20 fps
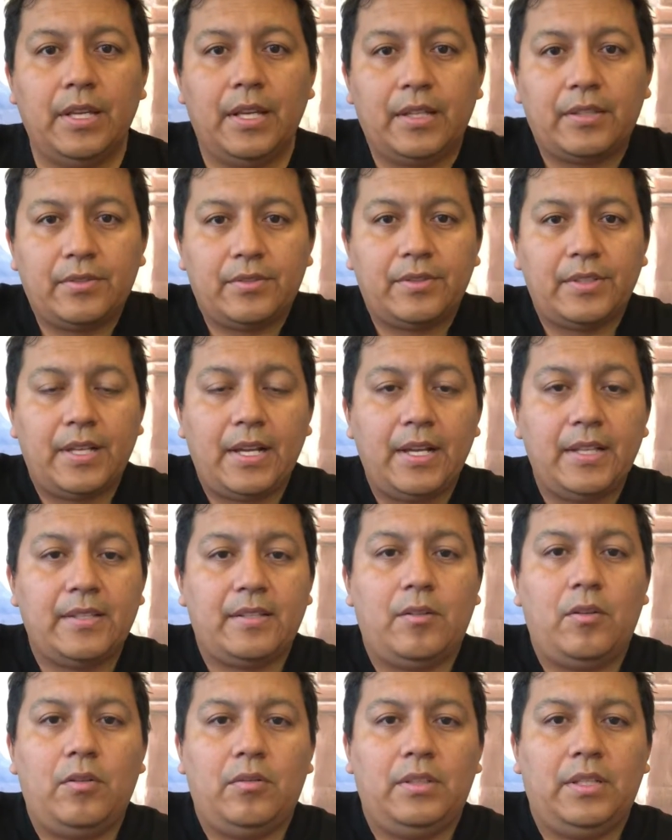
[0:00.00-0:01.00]

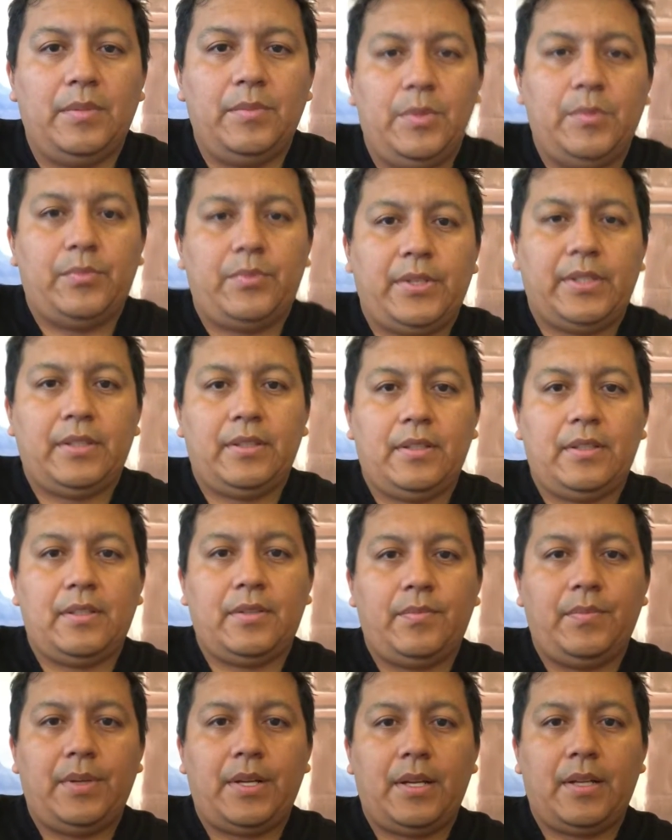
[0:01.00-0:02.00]
exercise. Oh, let me bring
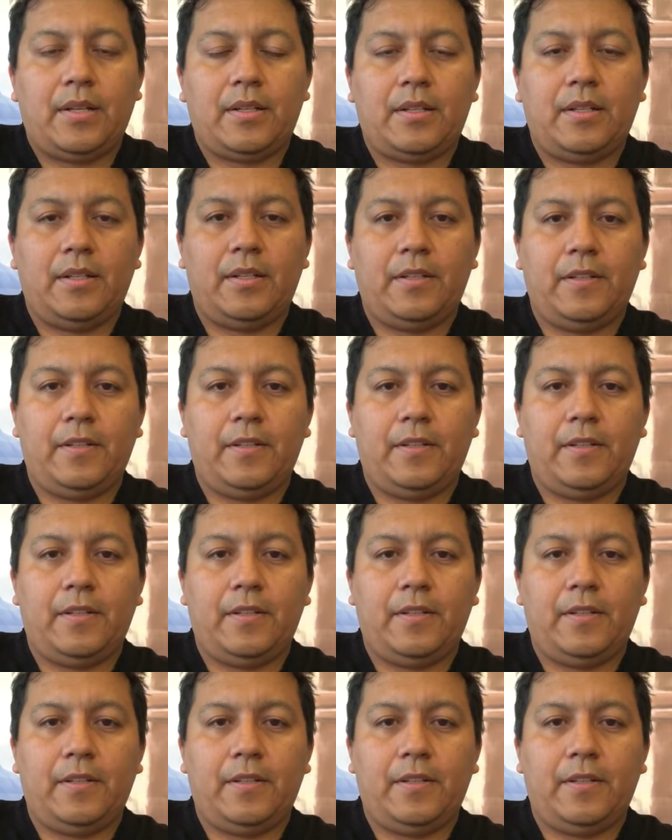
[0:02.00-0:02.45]
this back.